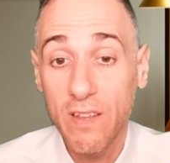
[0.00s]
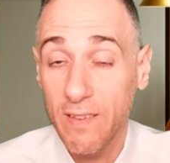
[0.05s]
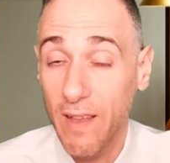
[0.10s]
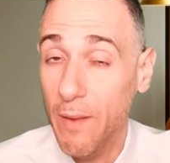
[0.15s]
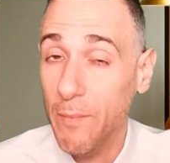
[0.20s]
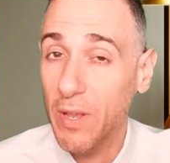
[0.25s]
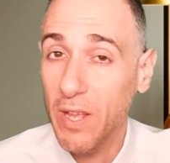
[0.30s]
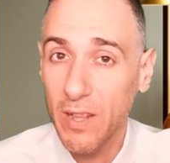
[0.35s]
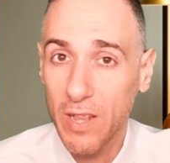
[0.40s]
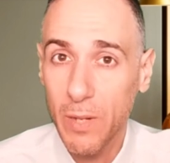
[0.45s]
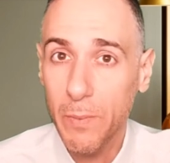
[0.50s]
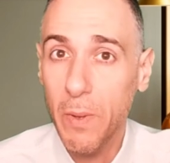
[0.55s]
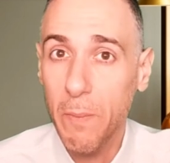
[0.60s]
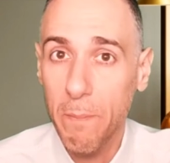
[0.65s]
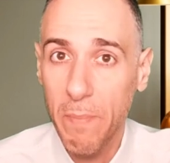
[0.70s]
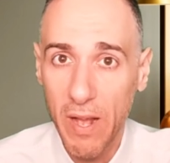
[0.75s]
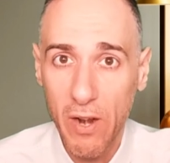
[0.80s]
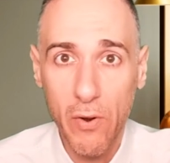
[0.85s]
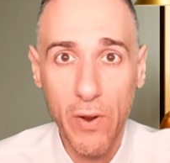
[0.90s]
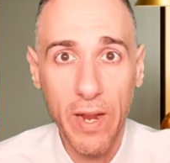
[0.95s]
Timing a little
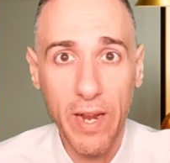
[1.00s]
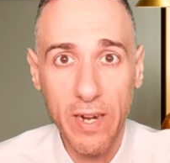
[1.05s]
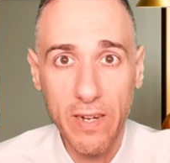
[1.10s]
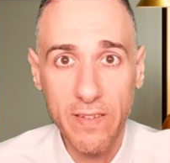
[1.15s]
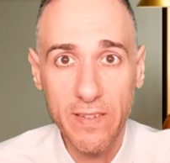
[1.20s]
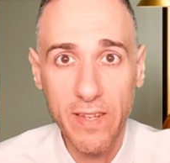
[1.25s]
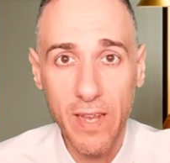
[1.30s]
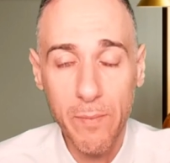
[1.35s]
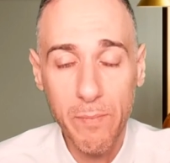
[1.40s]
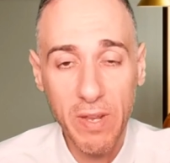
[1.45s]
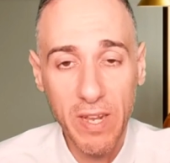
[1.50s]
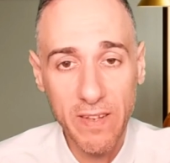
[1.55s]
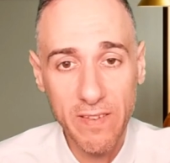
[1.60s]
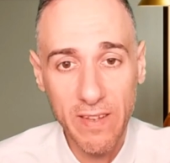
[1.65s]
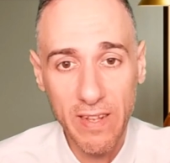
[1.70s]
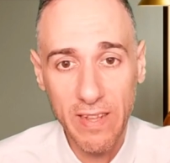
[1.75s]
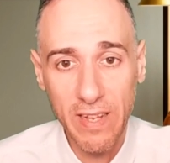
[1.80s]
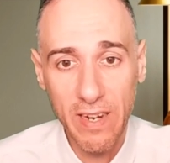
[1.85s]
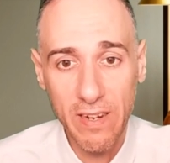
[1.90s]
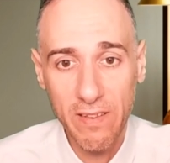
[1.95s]
bit better, I got to say,
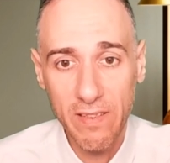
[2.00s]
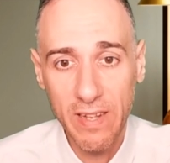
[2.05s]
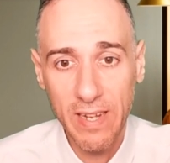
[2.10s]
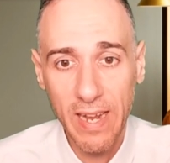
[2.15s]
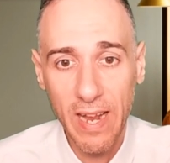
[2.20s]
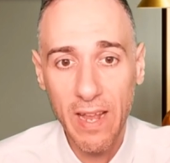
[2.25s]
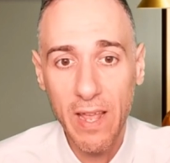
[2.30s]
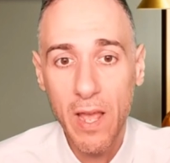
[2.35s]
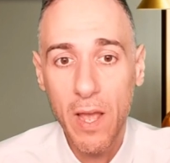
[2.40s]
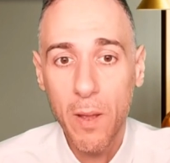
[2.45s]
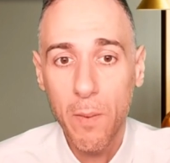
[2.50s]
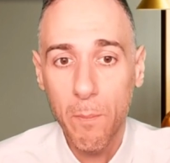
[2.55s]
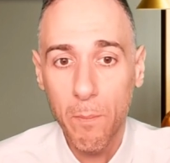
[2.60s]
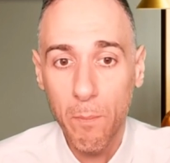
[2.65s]
because at the end of the day,